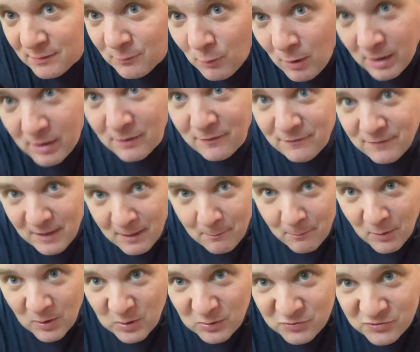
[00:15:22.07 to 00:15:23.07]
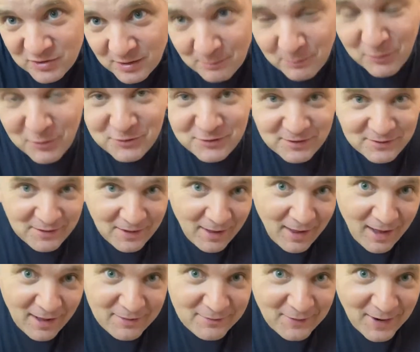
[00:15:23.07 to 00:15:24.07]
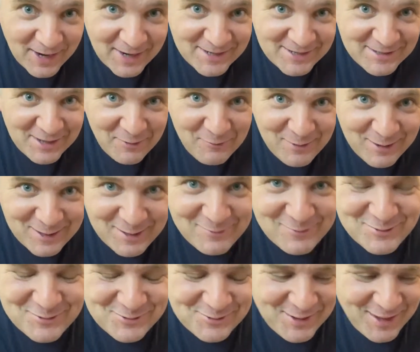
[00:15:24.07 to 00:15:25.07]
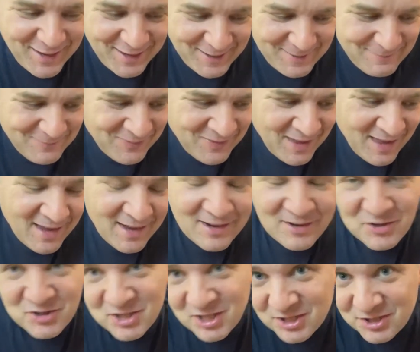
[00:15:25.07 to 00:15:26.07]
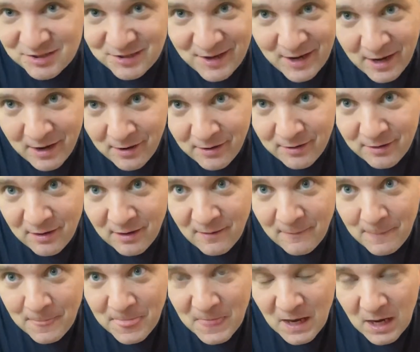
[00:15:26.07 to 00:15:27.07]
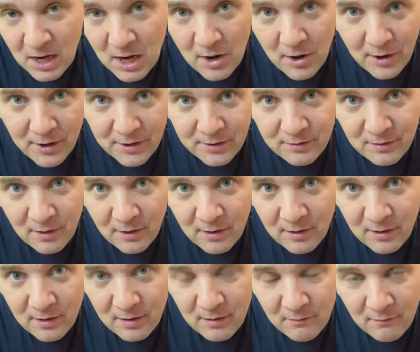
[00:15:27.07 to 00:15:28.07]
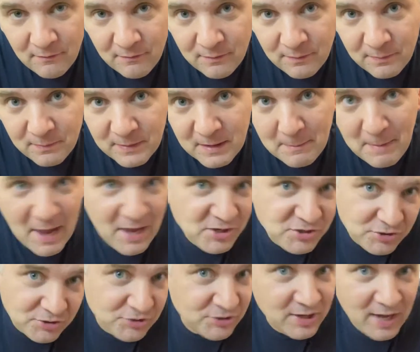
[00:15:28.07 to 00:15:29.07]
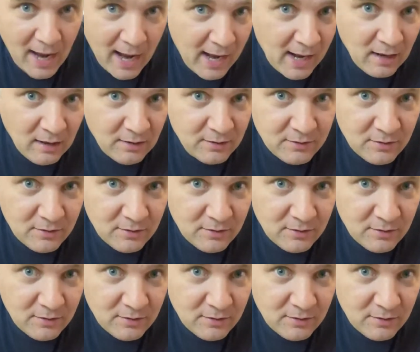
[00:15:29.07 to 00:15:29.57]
one of the most important advice I will give you today, just learn the major scale,